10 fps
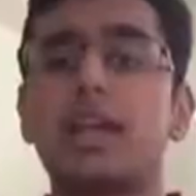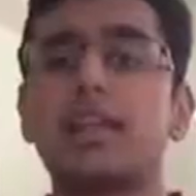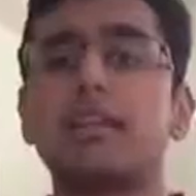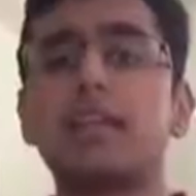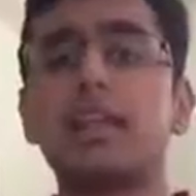I
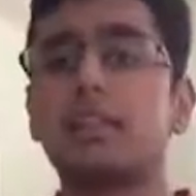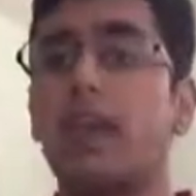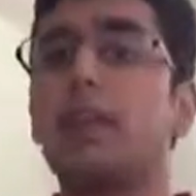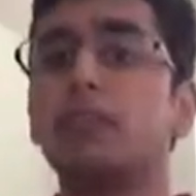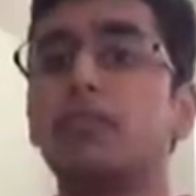think
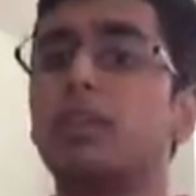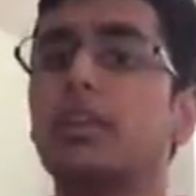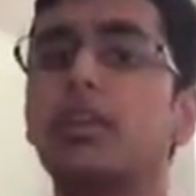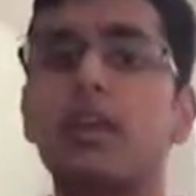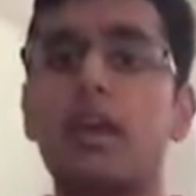that
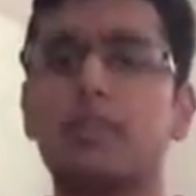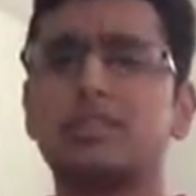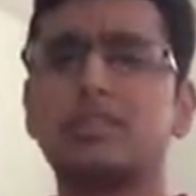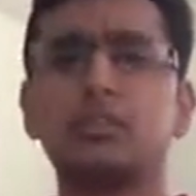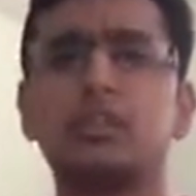movie
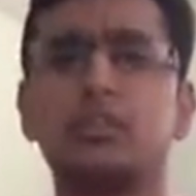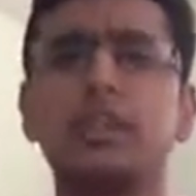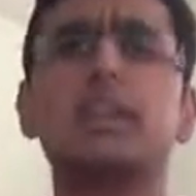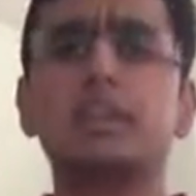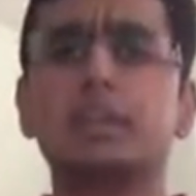was such a
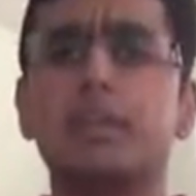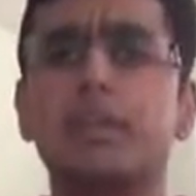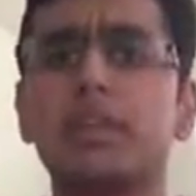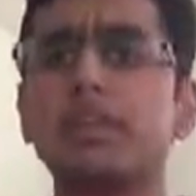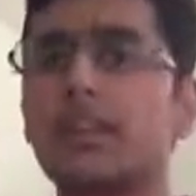unique
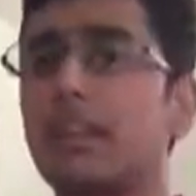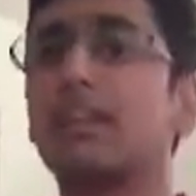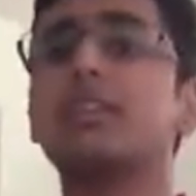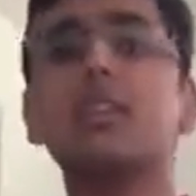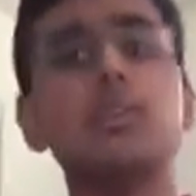experience and
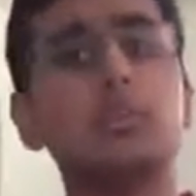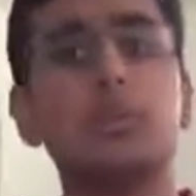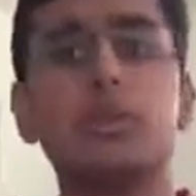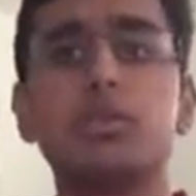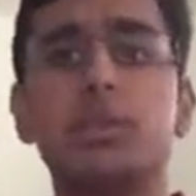continues to
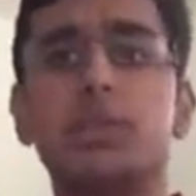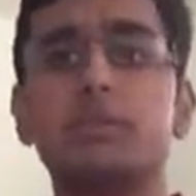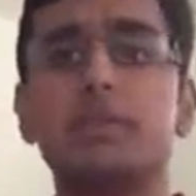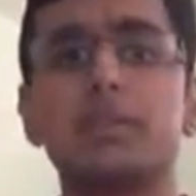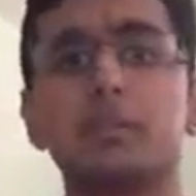be a unique experience